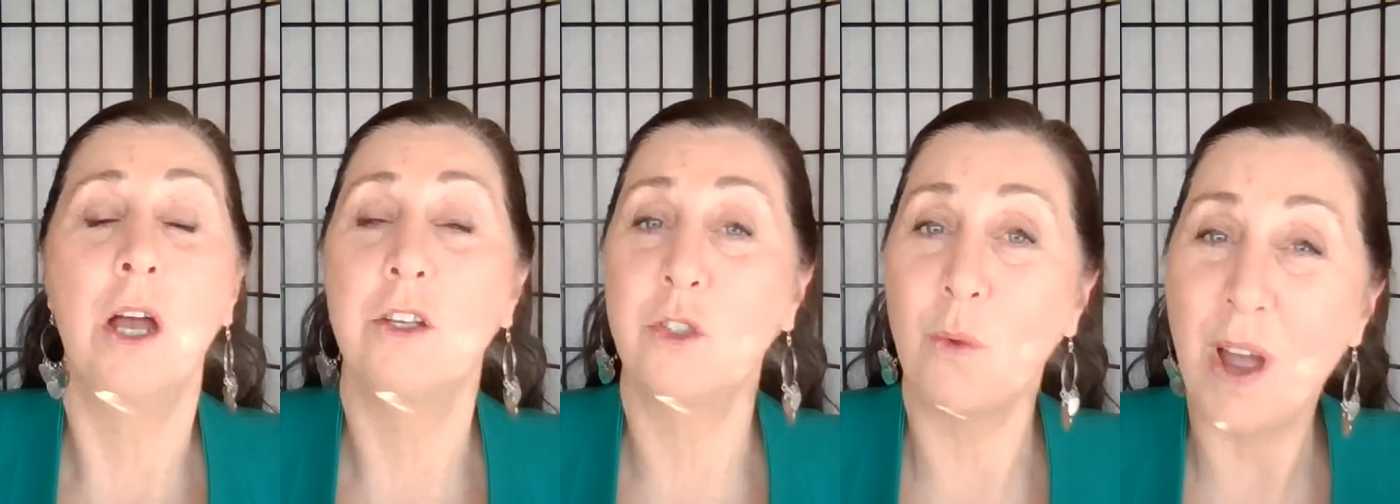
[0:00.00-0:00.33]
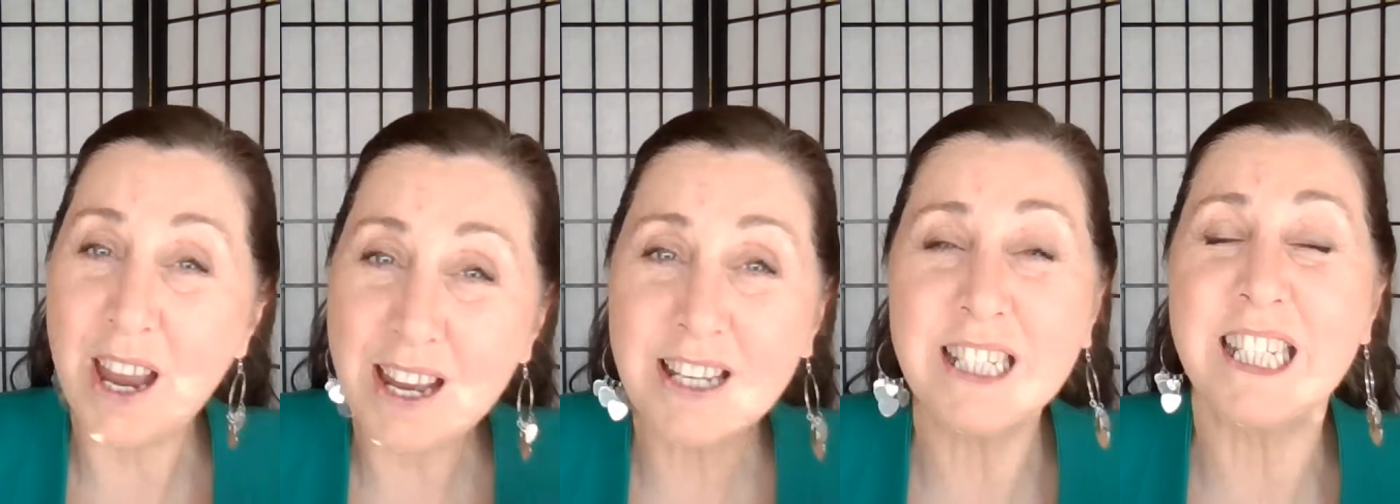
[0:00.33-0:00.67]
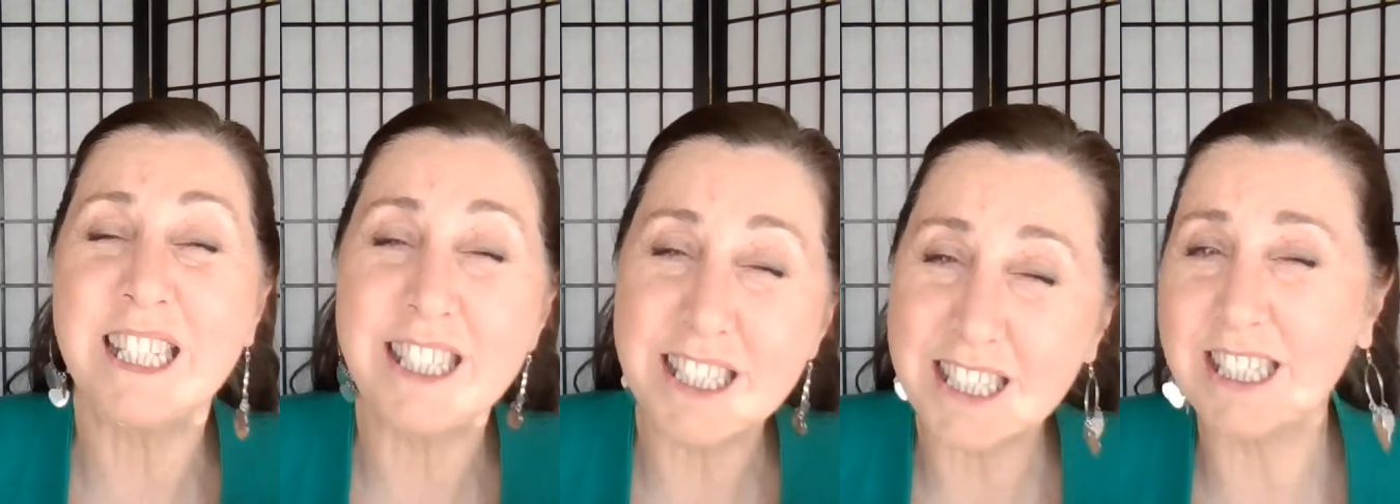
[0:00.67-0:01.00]
So I
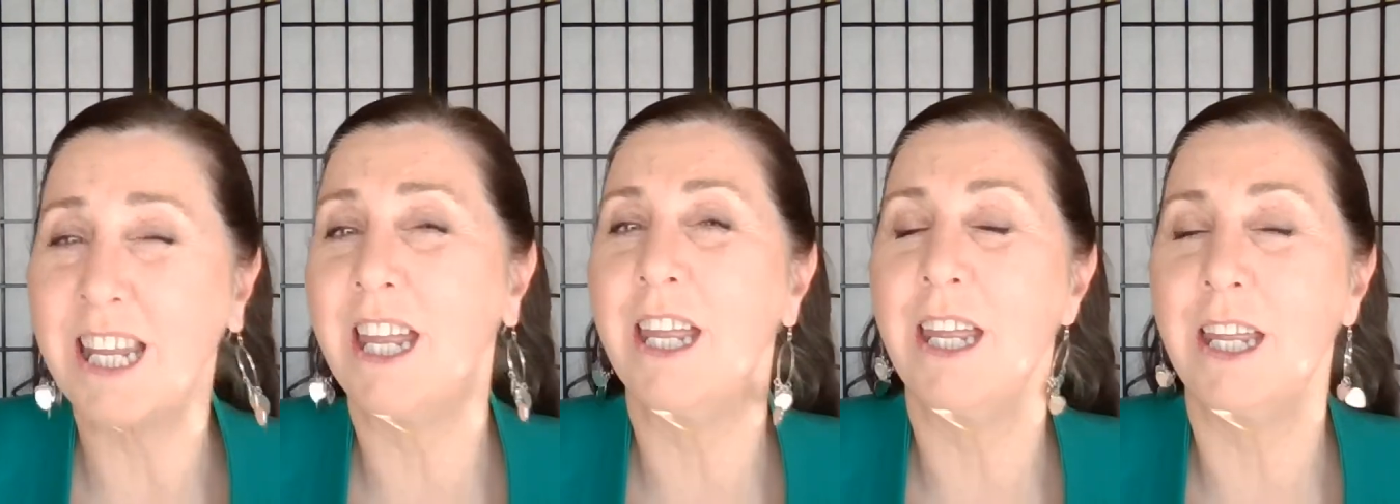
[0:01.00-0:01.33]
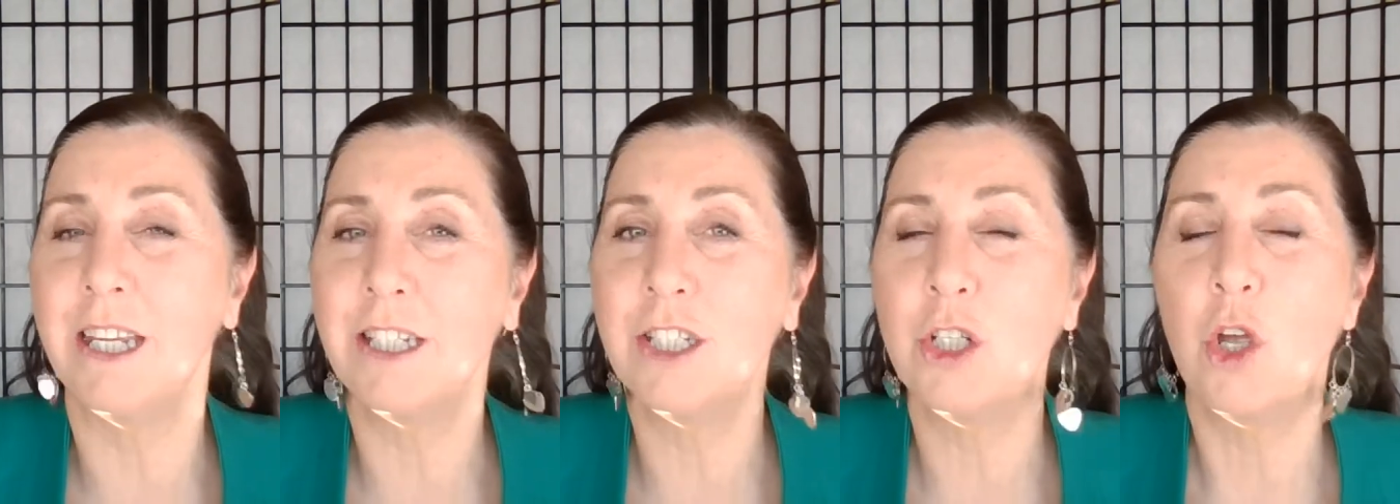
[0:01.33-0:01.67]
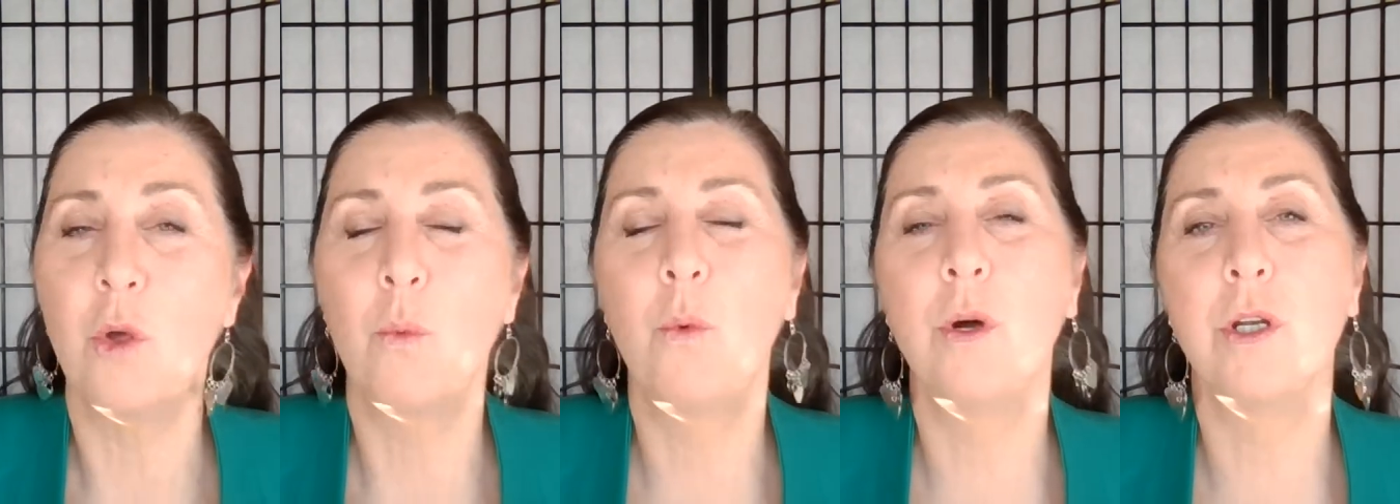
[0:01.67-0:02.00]
understand
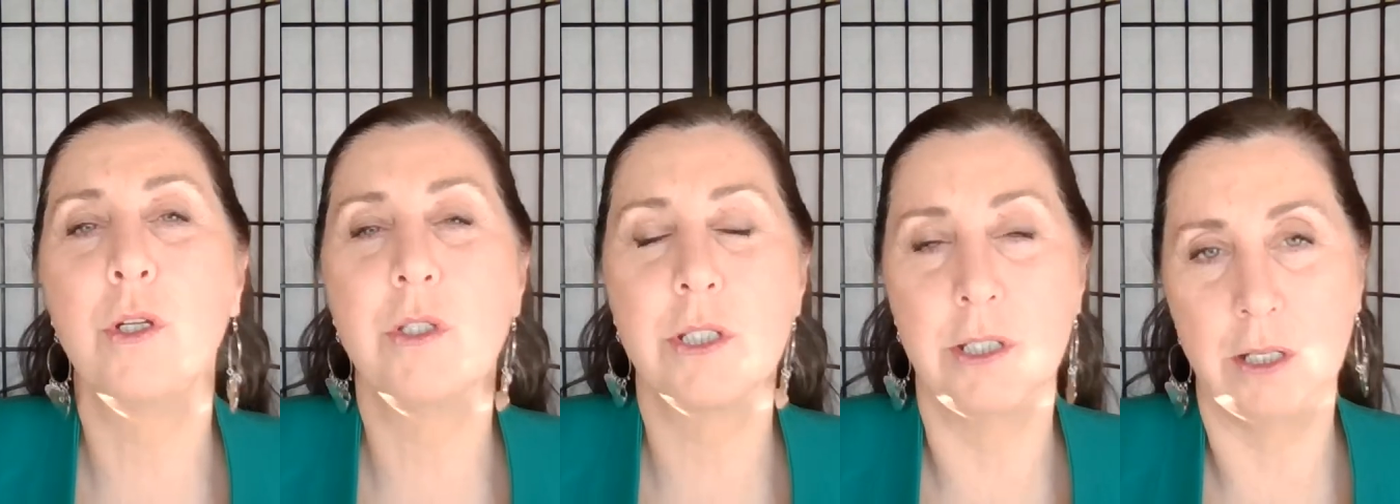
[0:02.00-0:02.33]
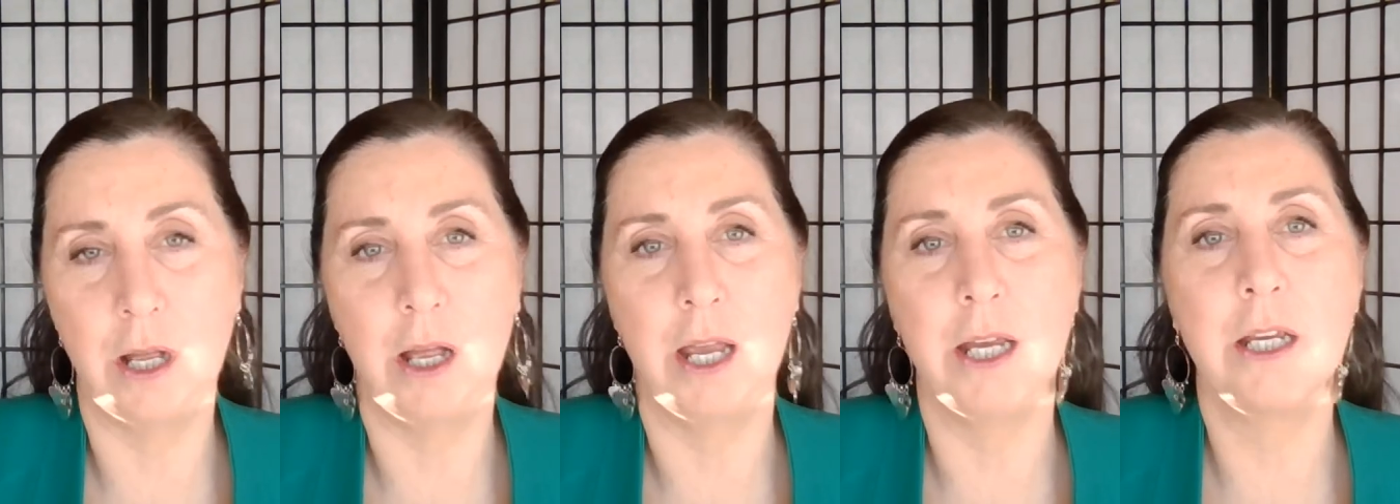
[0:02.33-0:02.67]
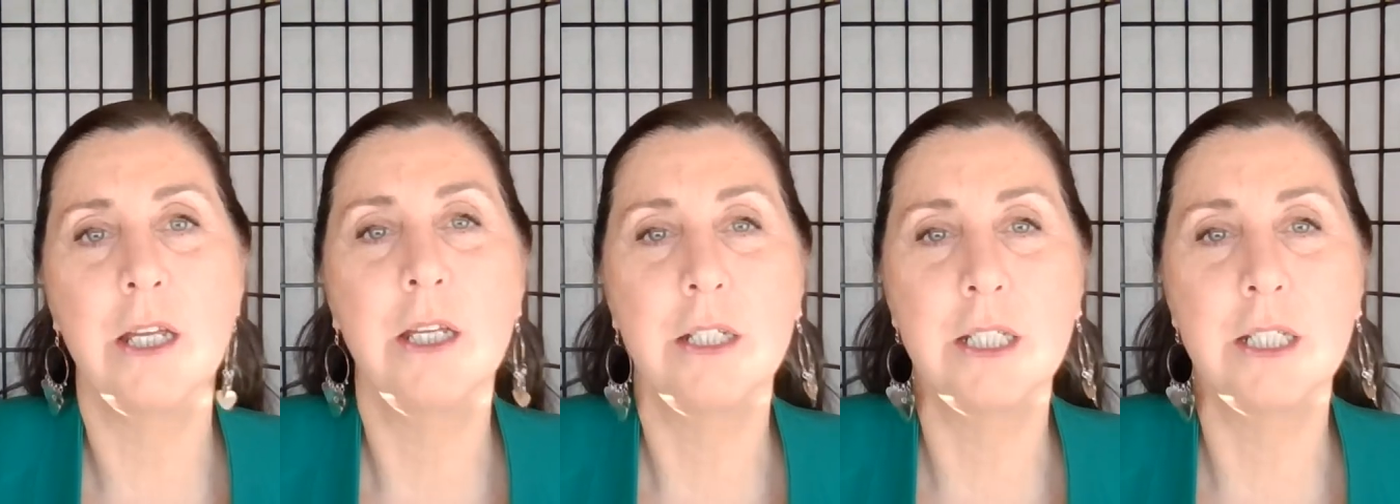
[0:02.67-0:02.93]
what it's like